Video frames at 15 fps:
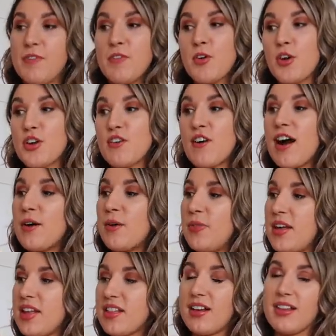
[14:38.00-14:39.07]
If you've got your eye on
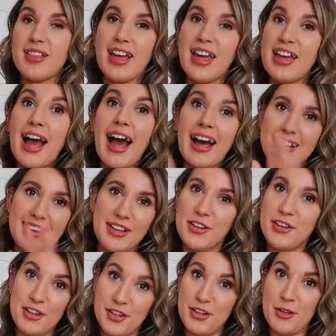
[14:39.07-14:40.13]
this, I'd say add it
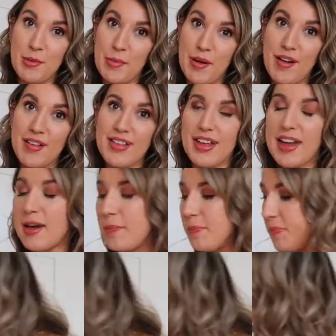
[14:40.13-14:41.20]
to your basket.
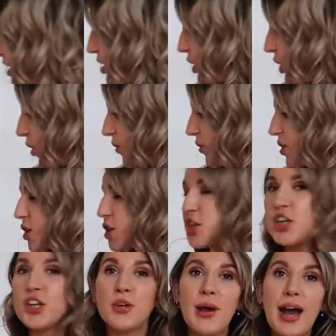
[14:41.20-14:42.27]
Moving on
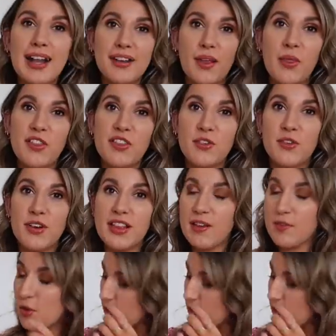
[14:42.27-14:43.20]
to and other stories, I've